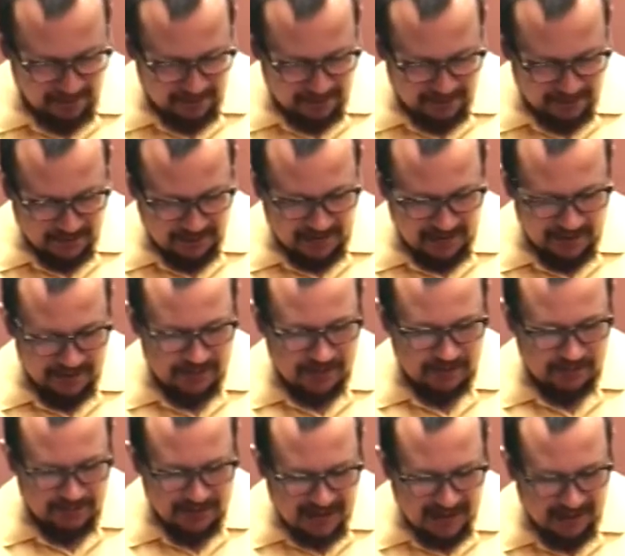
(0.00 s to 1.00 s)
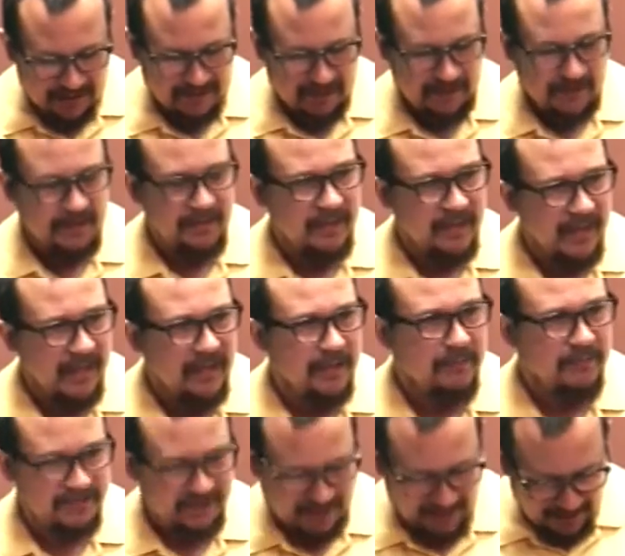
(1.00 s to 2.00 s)
so I am subjected to that
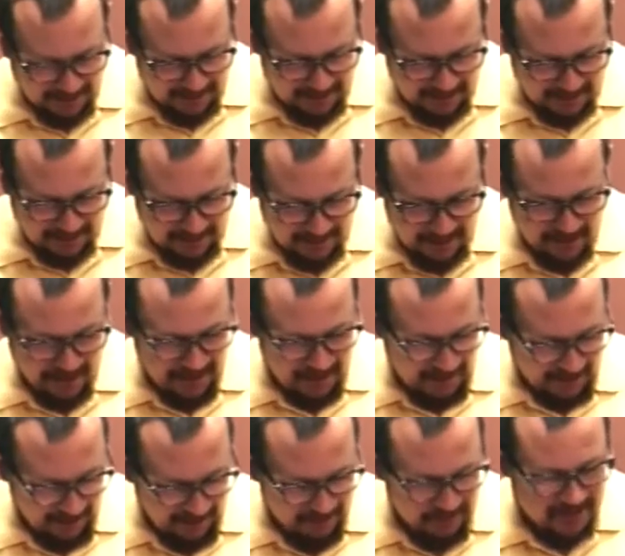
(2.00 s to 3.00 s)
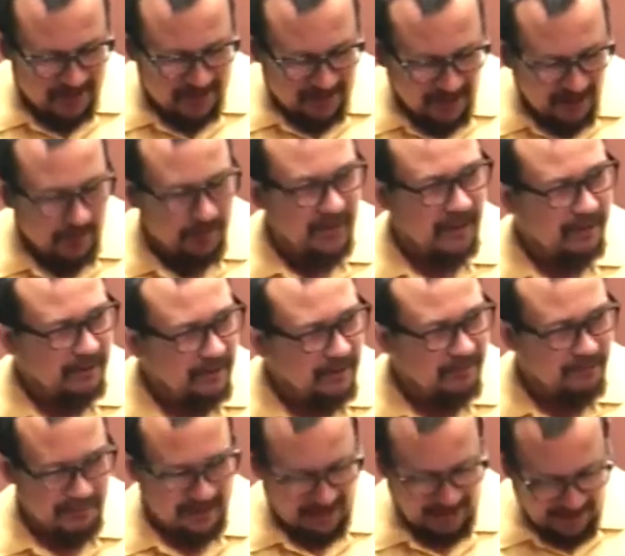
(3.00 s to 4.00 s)
obscenity every time I
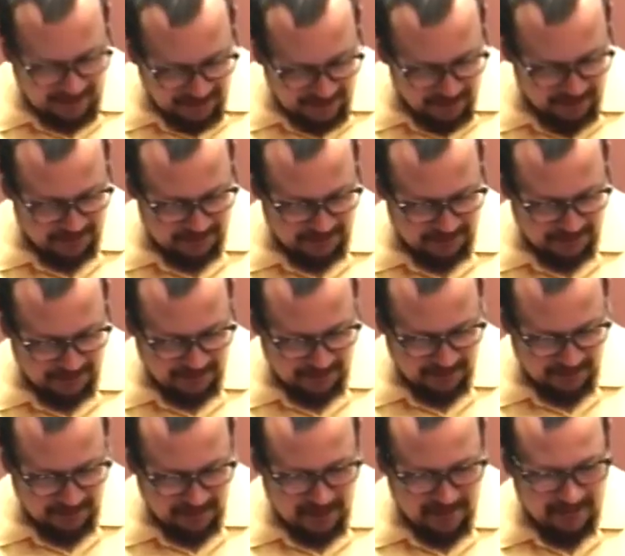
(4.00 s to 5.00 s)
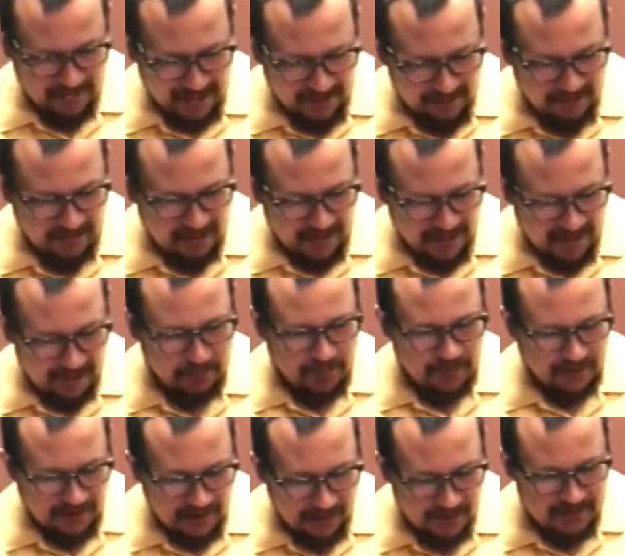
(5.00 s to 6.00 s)
leave my house. That flag
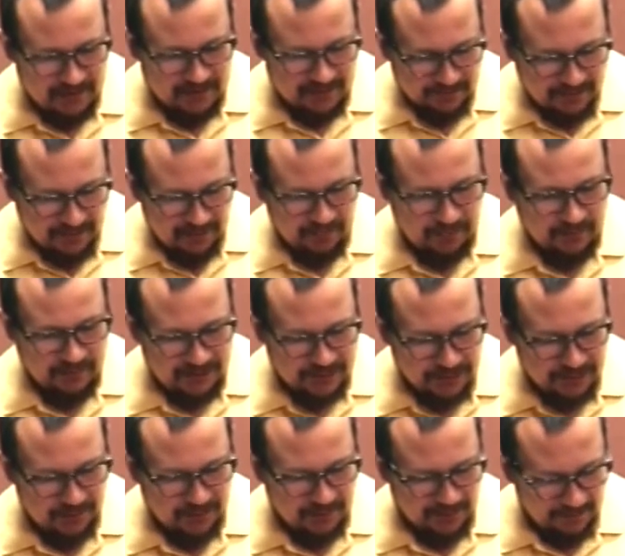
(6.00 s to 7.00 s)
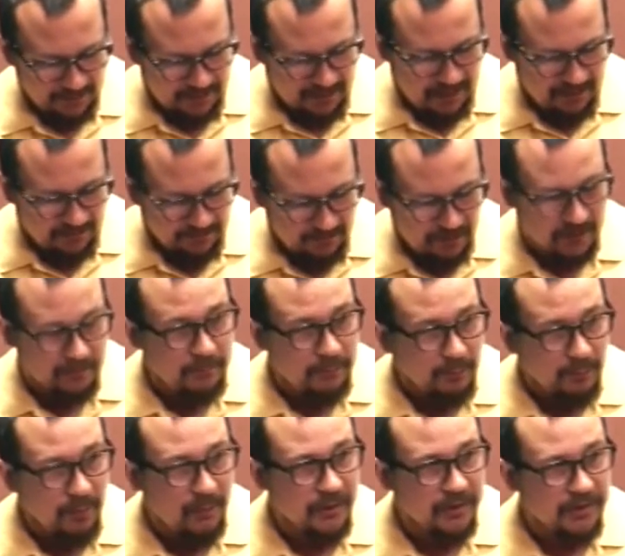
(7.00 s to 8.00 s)
prohibits me from enjoying my front
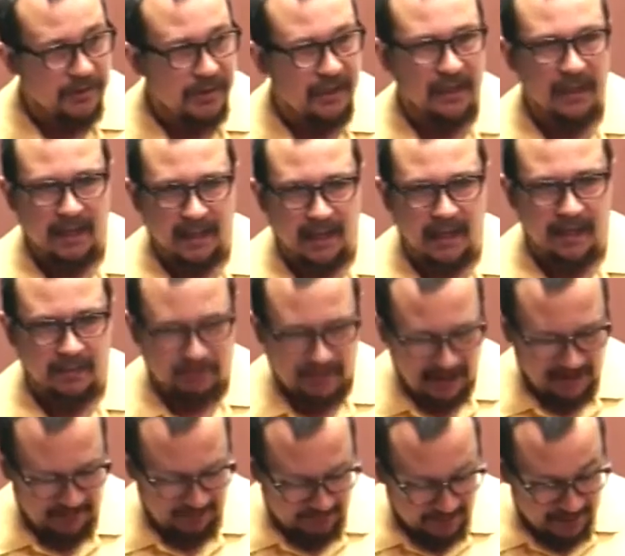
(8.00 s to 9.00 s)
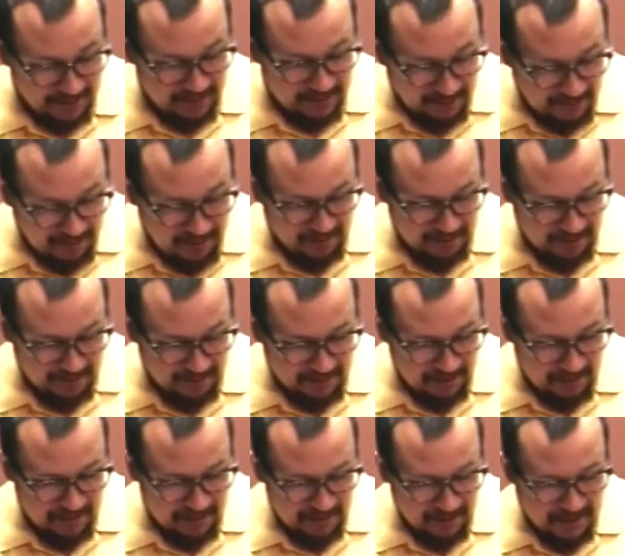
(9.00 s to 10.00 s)
porch and my front yard.
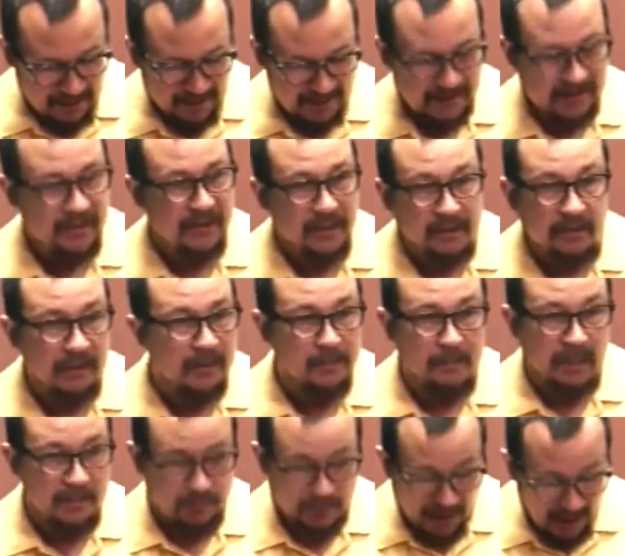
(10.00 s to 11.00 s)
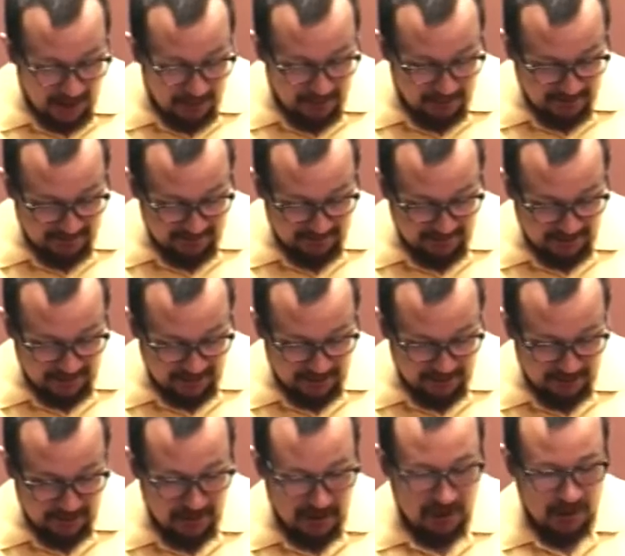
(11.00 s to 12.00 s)
It is killing my property
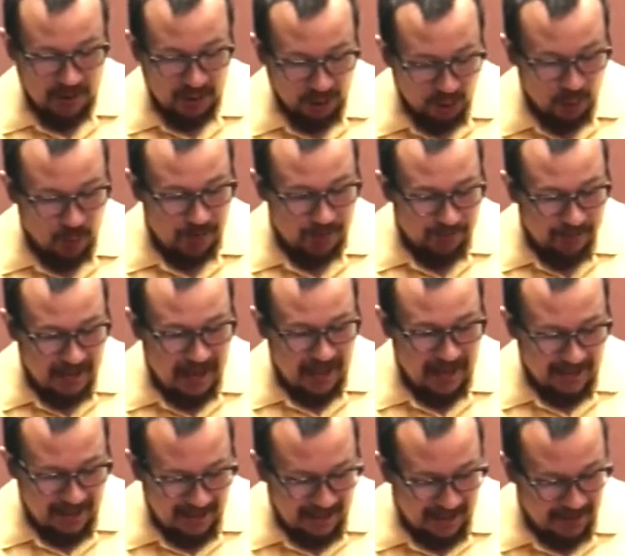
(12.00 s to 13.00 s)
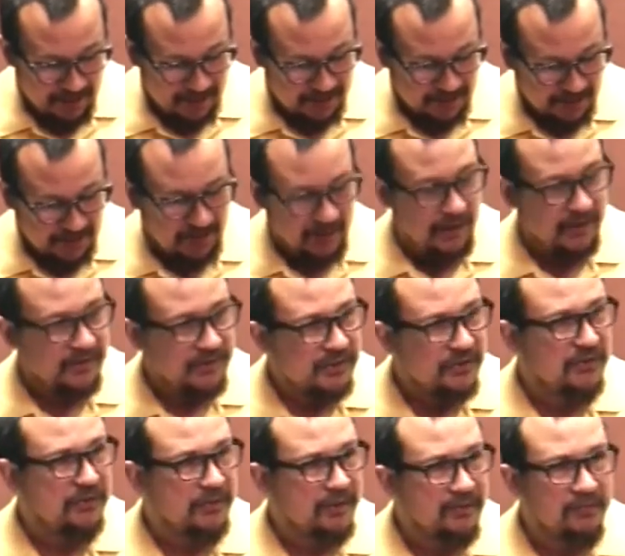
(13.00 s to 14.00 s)
value. Who would buy a house across the
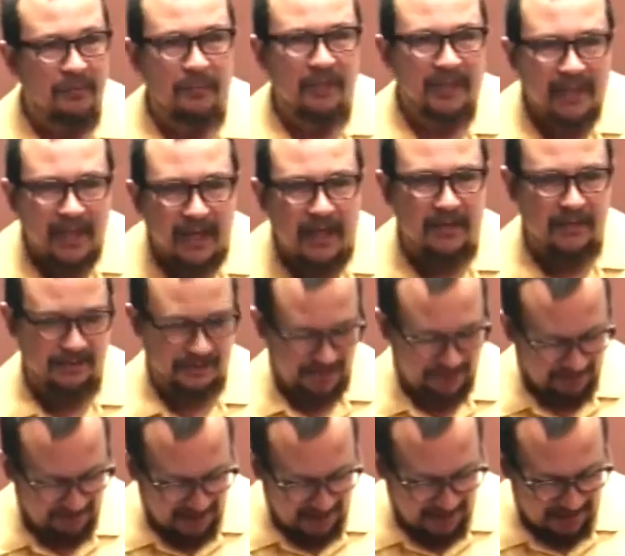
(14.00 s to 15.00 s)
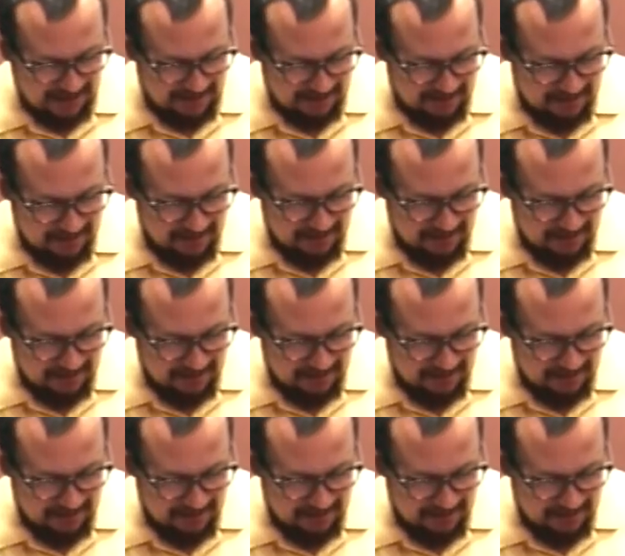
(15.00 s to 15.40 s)
street from a Gators flag?